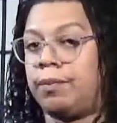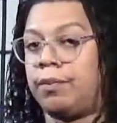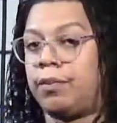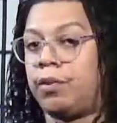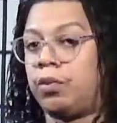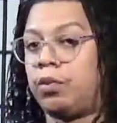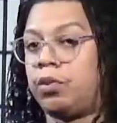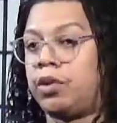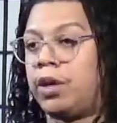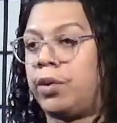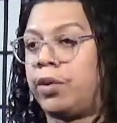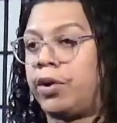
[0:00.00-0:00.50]

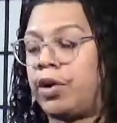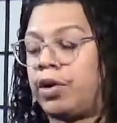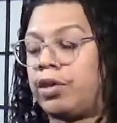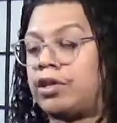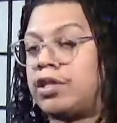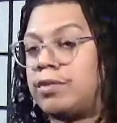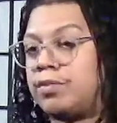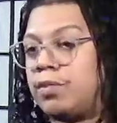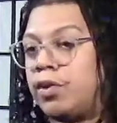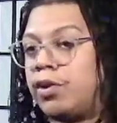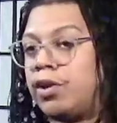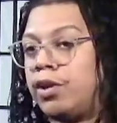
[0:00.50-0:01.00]
they were called
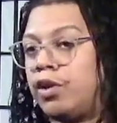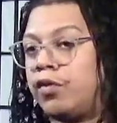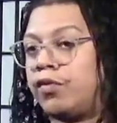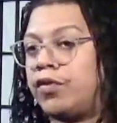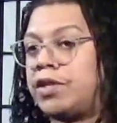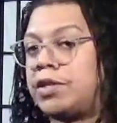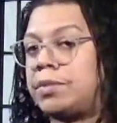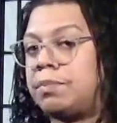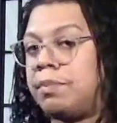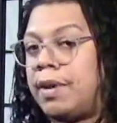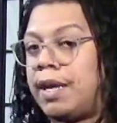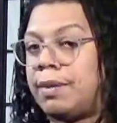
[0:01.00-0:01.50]
smoking loafers
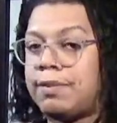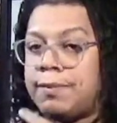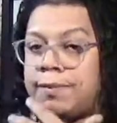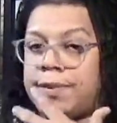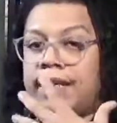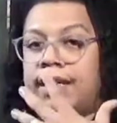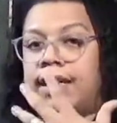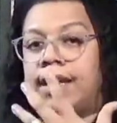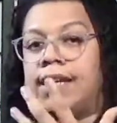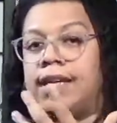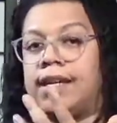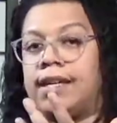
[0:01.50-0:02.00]
maybe
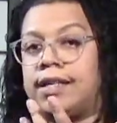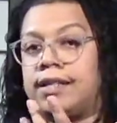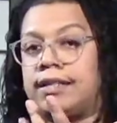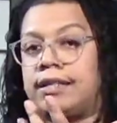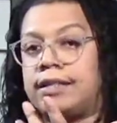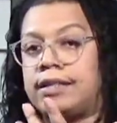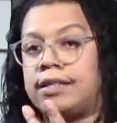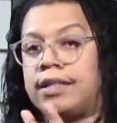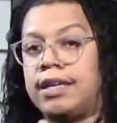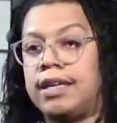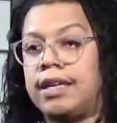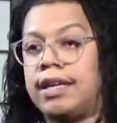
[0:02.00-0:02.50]
because